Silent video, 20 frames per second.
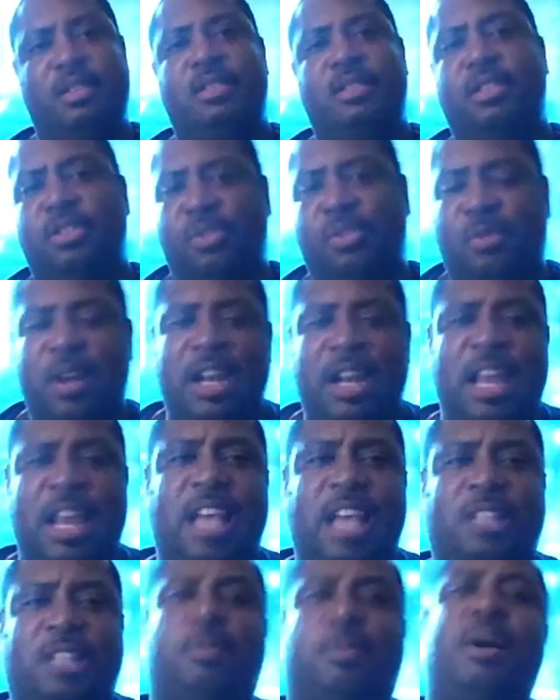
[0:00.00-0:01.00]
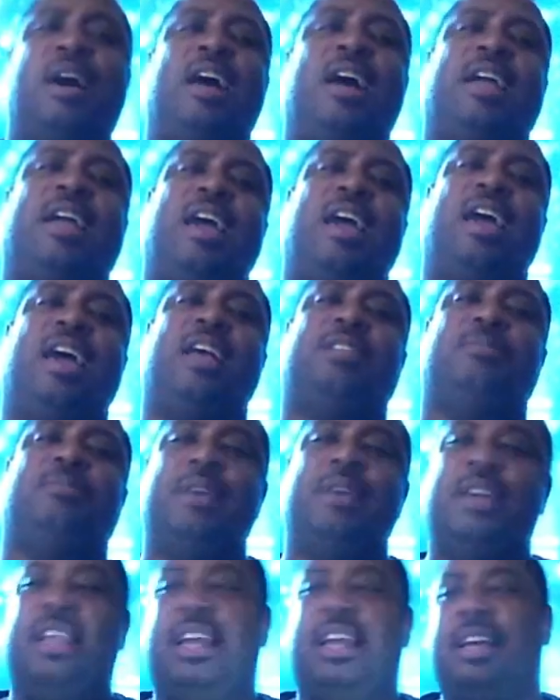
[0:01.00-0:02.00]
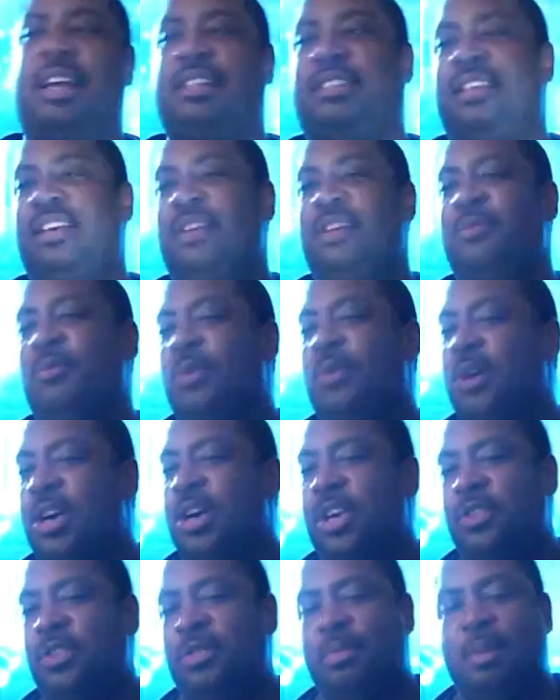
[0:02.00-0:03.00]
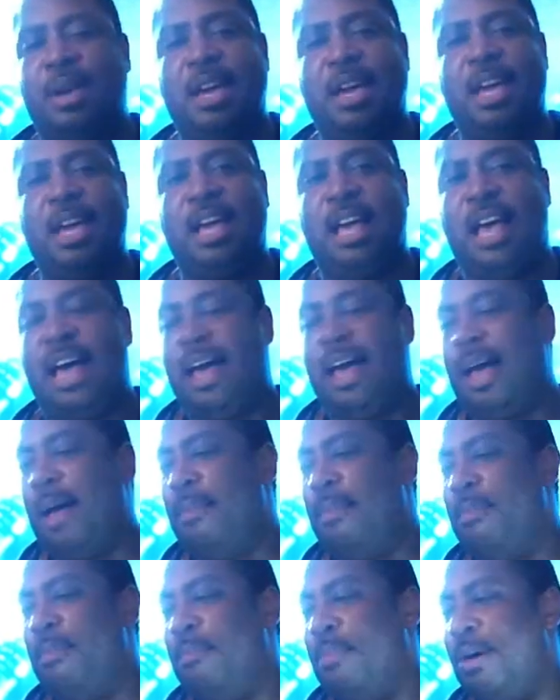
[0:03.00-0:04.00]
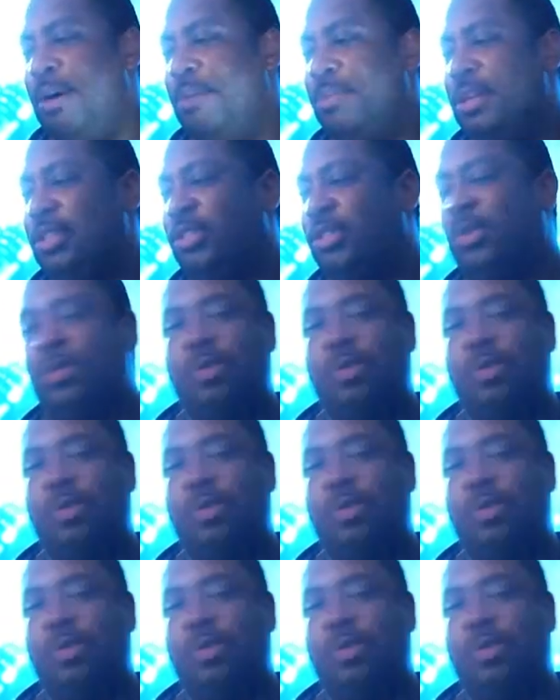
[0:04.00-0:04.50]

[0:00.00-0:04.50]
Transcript: the Direct X podcast, man. Like I said, 100, man. I, I'm bumping into